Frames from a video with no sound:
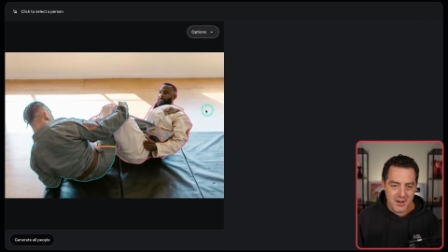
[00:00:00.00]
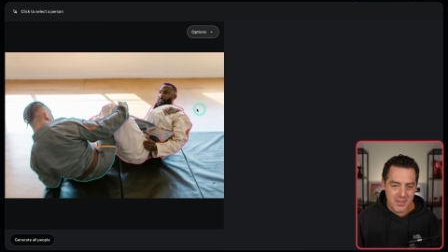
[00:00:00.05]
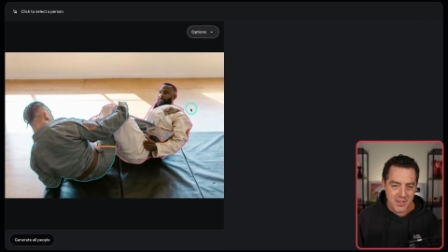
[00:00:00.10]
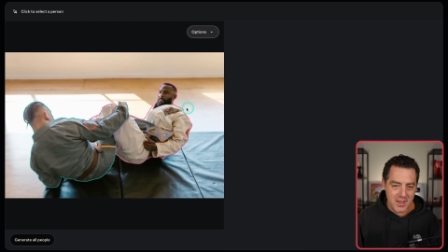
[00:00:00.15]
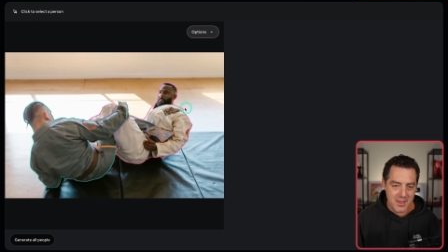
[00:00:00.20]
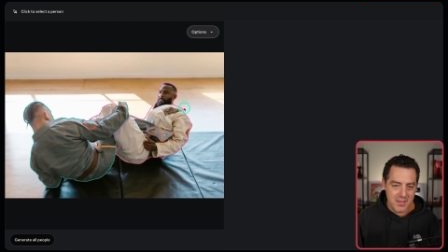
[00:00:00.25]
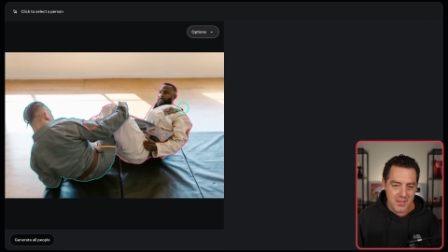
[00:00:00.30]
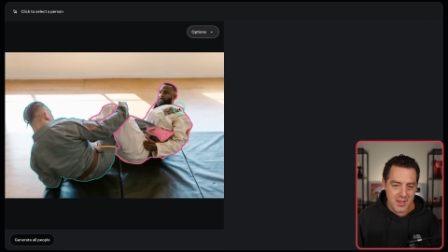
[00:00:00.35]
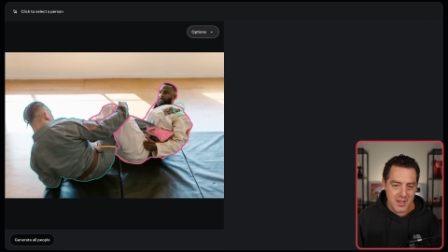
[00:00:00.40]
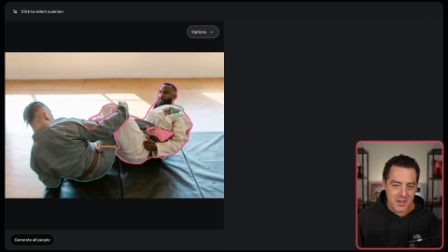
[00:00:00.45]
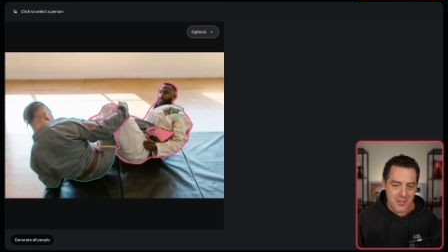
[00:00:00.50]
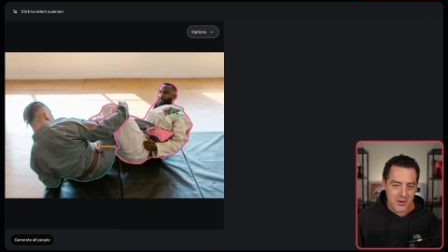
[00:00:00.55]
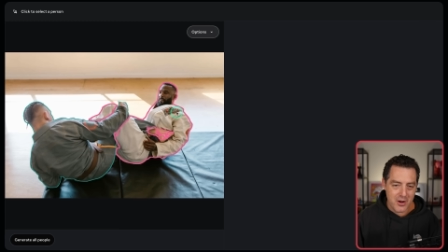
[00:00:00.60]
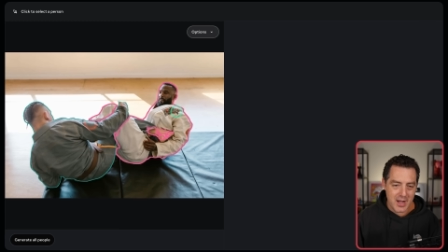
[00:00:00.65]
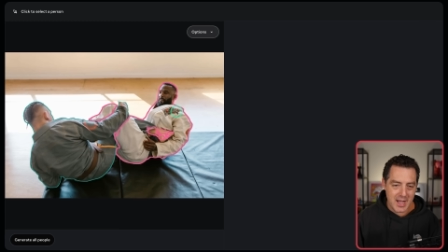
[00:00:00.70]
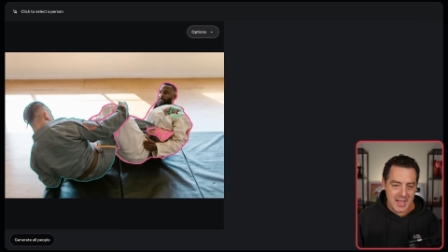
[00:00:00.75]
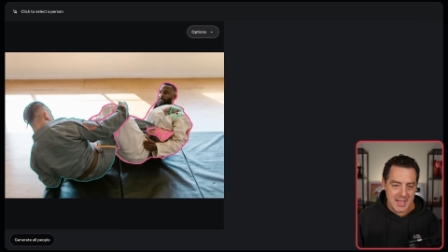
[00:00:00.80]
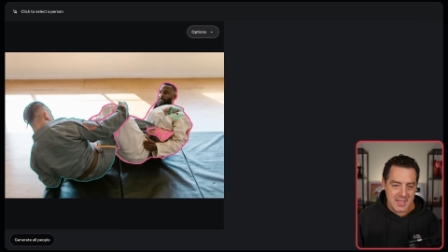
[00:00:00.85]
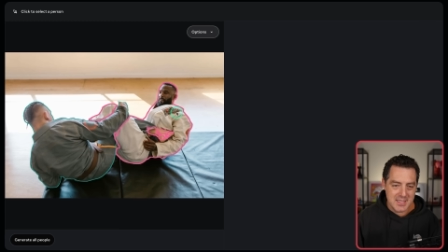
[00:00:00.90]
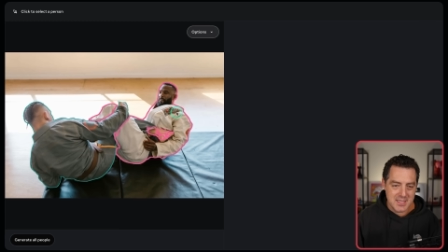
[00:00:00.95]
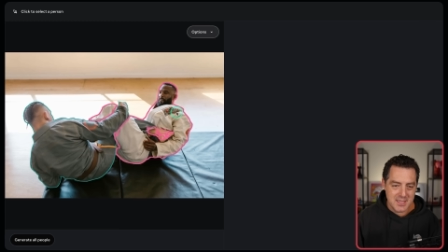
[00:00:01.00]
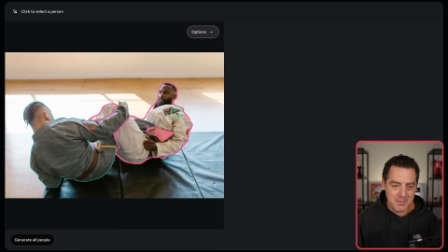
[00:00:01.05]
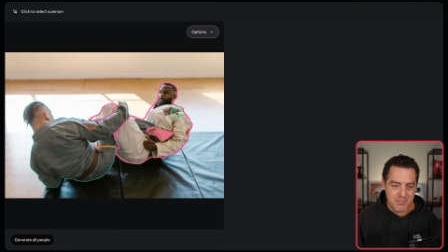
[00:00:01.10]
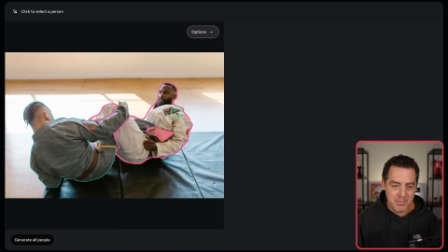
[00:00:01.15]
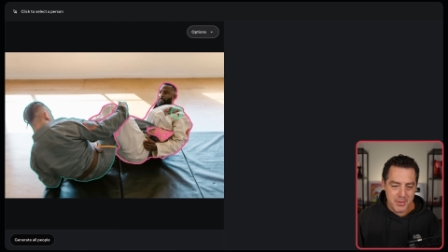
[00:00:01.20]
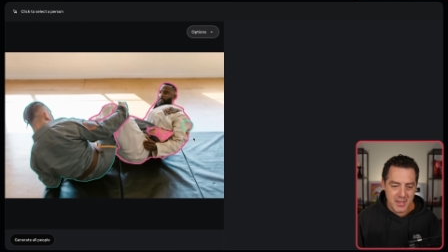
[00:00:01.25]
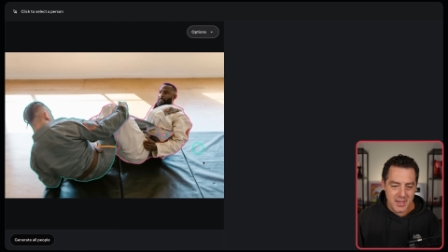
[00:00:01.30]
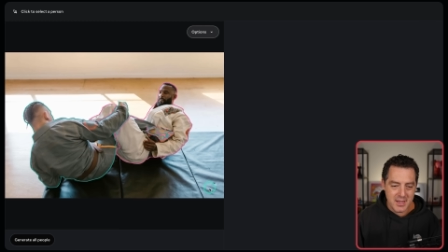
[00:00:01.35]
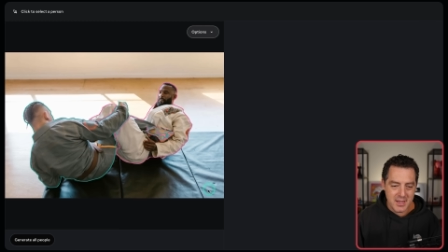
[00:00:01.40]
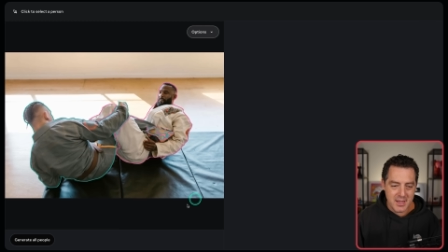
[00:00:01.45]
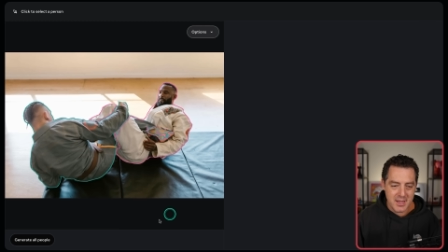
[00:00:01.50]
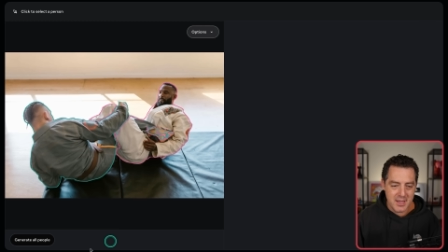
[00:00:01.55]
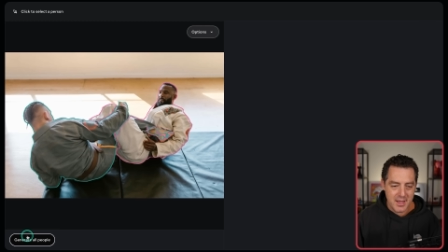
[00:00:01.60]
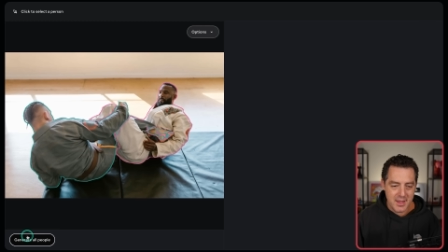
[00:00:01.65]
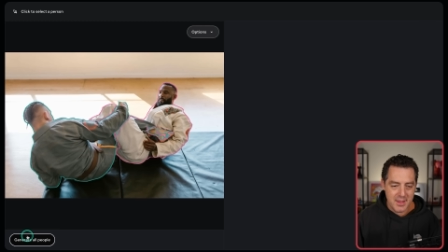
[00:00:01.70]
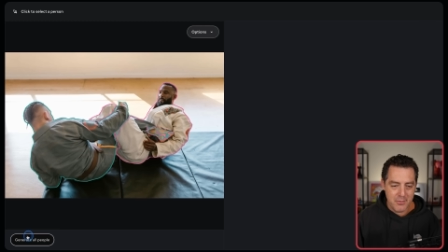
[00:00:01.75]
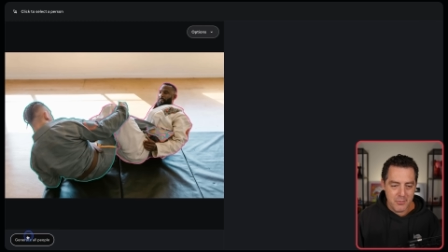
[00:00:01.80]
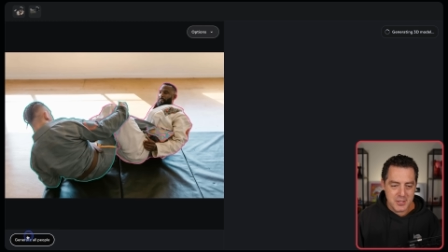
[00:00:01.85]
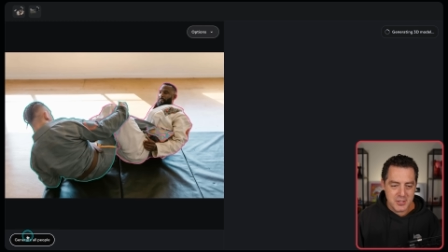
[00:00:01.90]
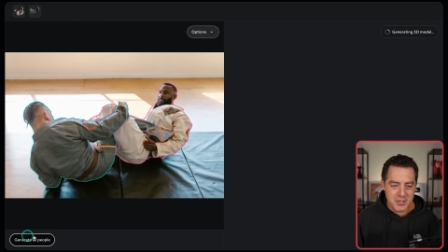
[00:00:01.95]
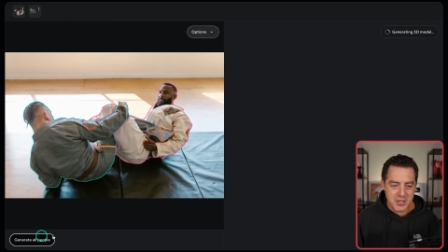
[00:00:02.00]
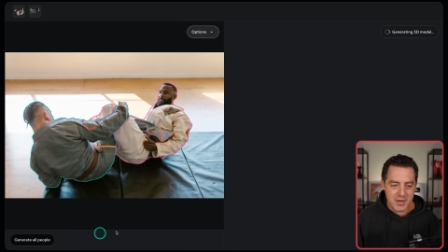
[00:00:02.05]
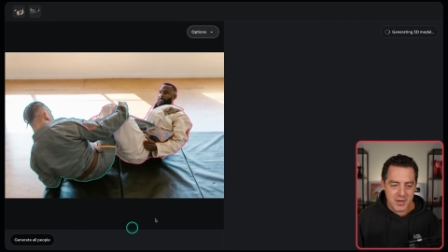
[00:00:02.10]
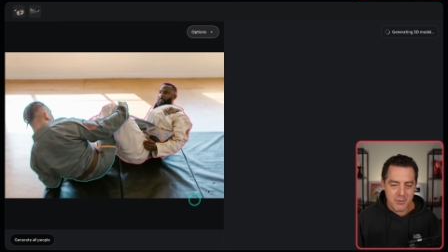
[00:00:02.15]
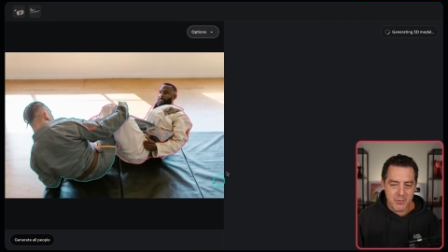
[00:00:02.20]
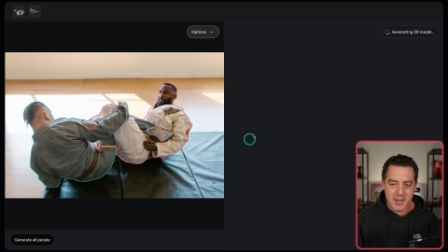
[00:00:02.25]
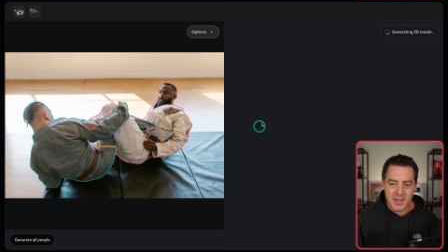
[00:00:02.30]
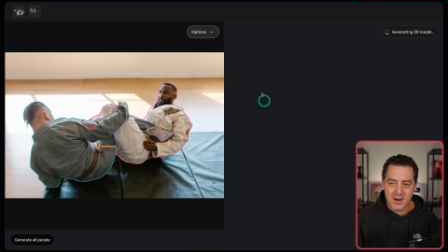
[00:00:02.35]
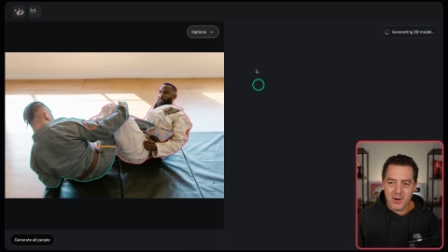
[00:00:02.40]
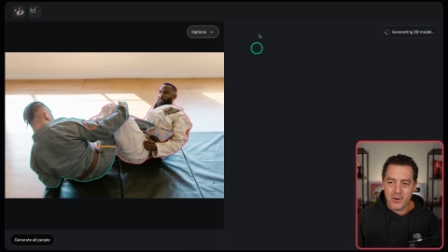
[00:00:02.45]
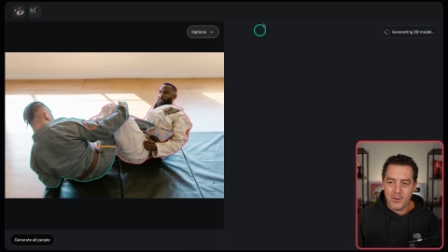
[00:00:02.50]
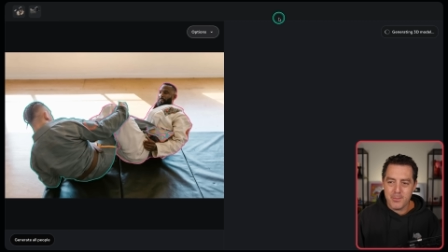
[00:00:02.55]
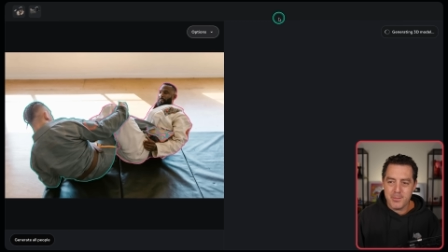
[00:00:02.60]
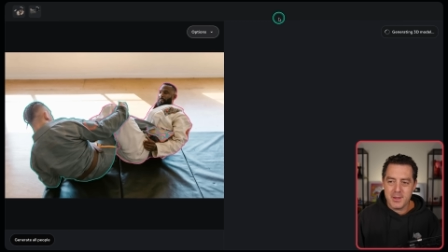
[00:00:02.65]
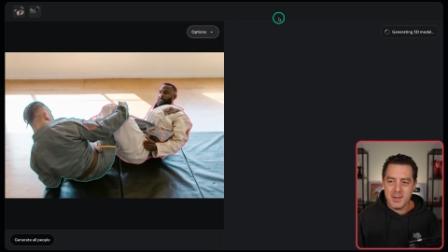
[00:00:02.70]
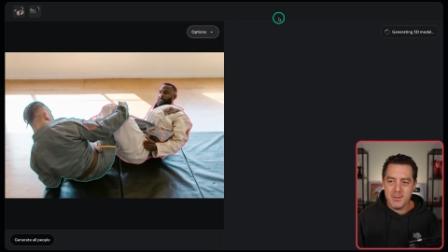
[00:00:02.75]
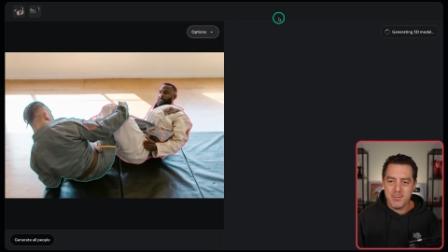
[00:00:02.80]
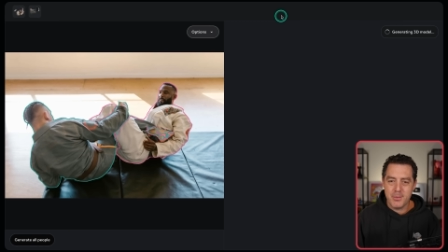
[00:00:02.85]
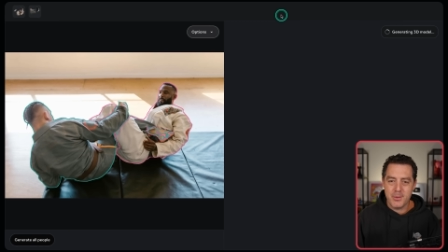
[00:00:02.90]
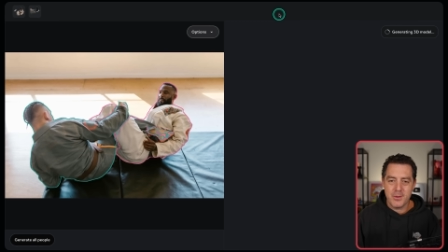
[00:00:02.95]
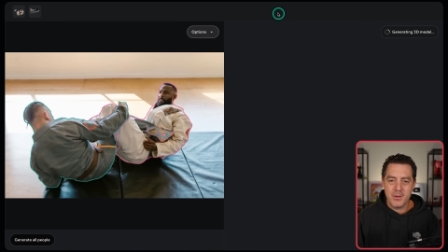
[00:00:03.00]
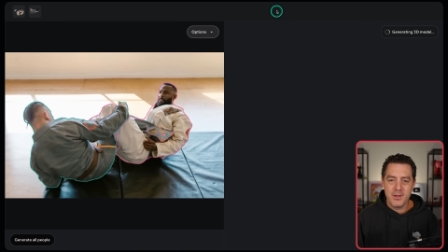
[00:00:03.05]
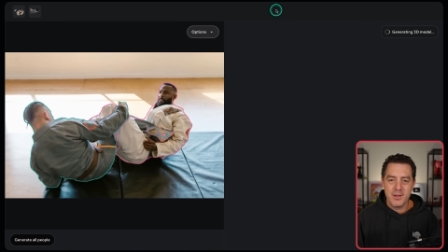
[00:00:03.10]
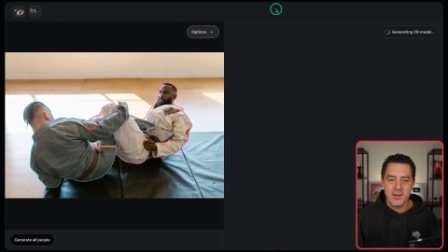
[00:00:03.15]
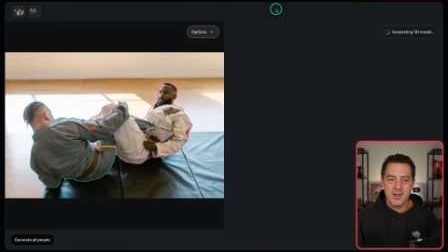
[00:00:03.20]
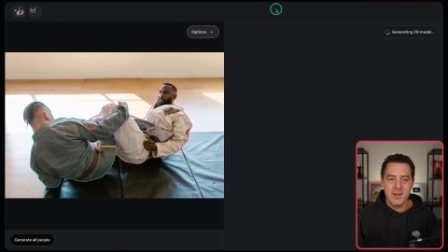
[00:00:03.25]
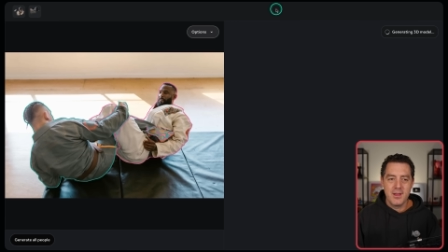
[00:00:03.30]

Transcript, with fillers: And then the other guy is in pink. And then we generate all people.